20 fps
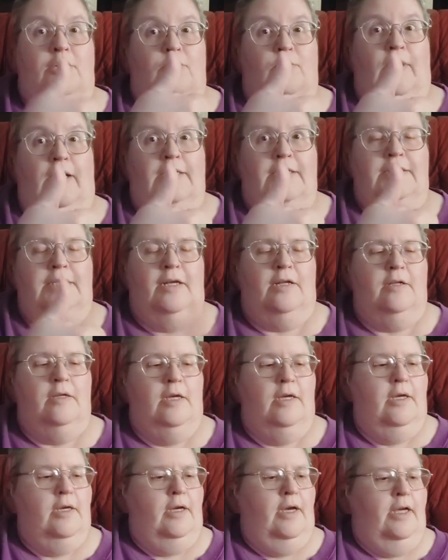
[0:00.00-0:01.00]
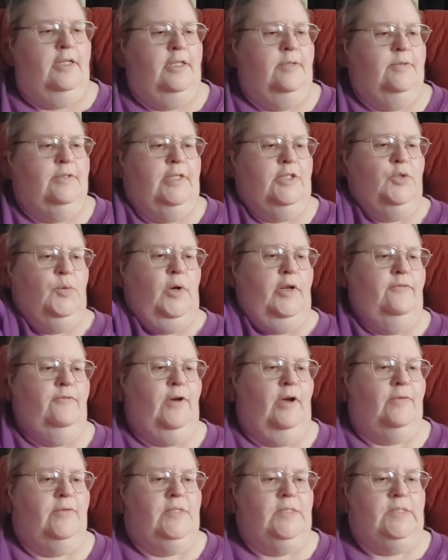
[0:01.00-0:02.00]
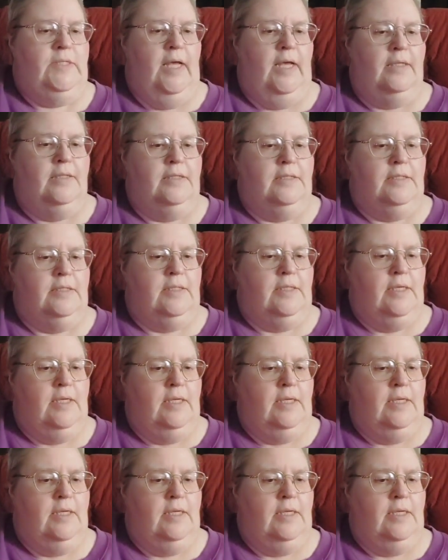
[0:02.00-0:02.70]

I think it was like 25 cents.